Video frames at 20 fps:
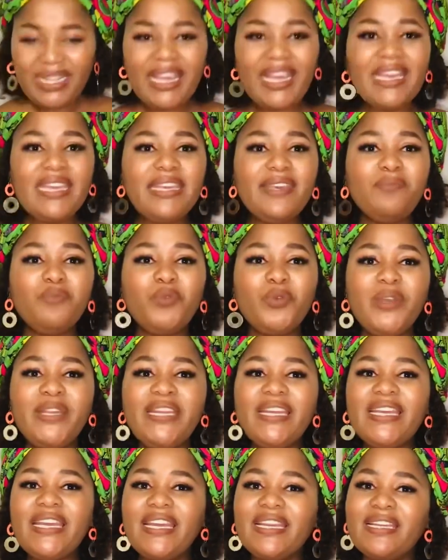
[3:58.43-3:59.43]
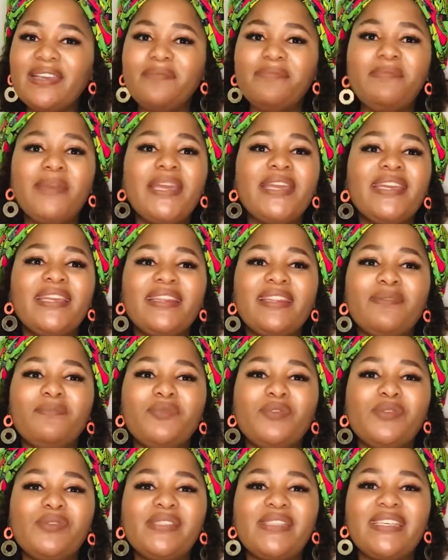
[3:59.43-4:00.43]
Keep winning and keep making the
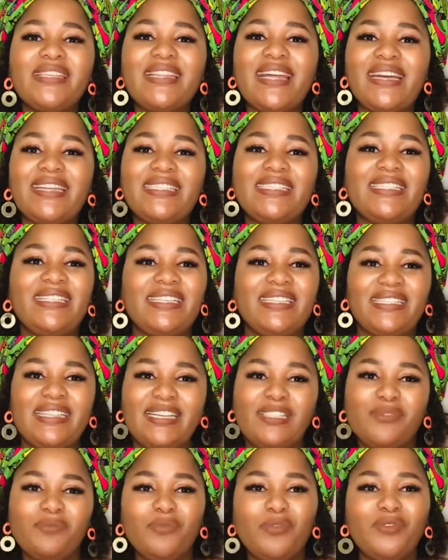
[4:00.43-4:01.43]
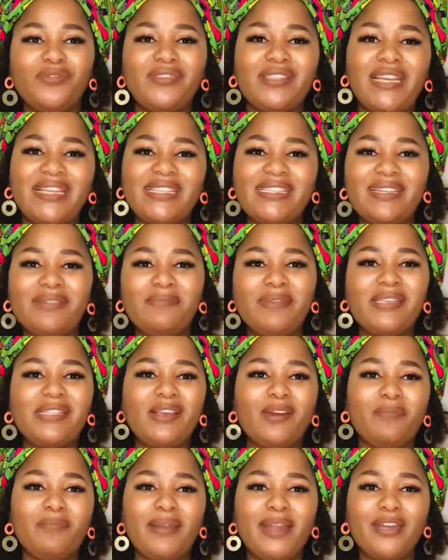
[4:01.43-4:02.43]
music that just moves us and makes our
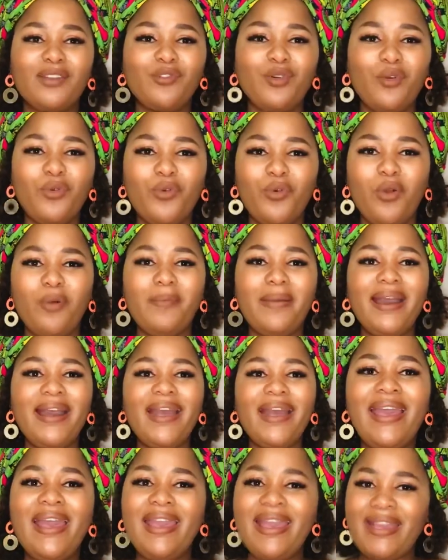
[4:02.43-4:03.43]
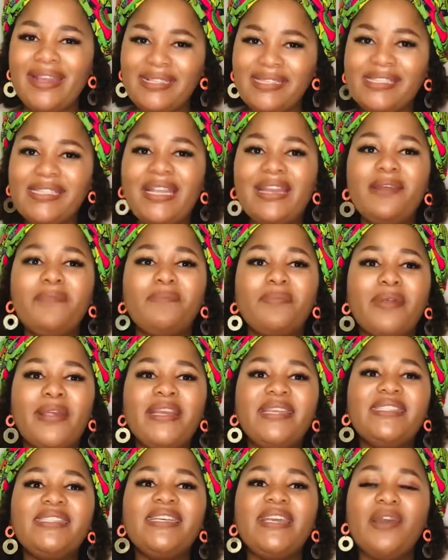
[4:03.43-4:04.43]
blood go warmer and
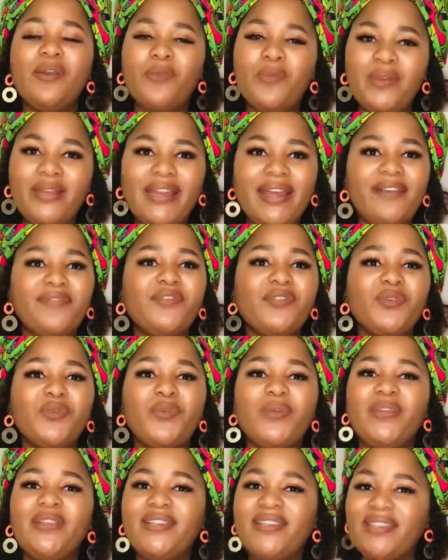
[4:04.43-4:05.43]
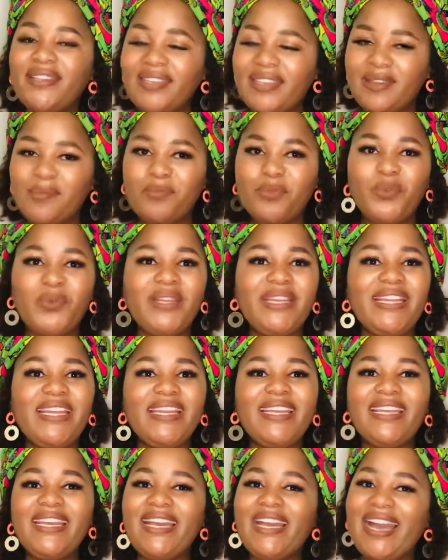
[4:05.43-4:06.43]
celebrate. We love you, Queen. Keep winning.
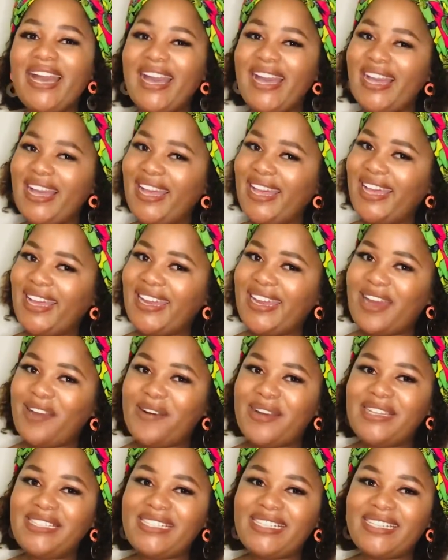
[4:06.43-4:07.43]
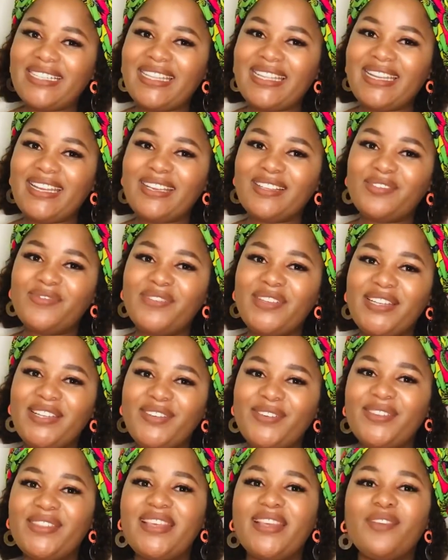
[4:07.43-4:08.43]
Now, until the next video,
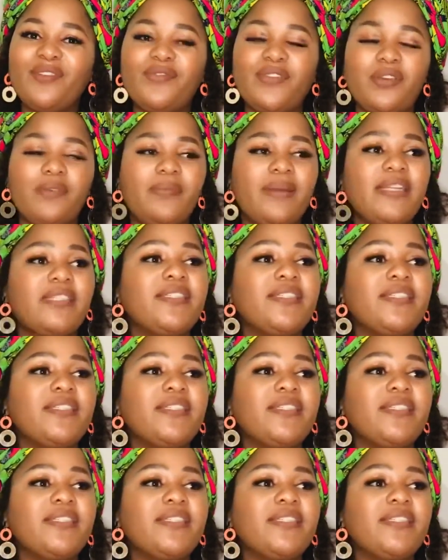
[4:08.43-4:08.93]
thank you very much.